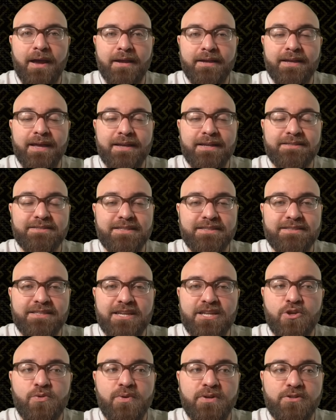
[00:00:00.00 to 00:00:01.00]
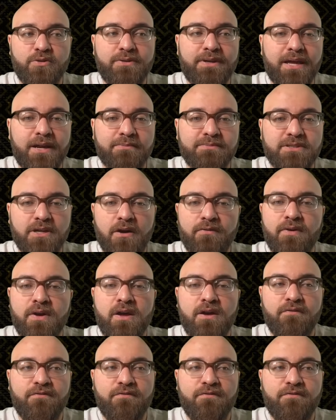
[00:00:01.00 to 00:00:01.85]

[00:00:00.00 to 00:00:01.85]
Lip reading: Again, he's continuing to get himself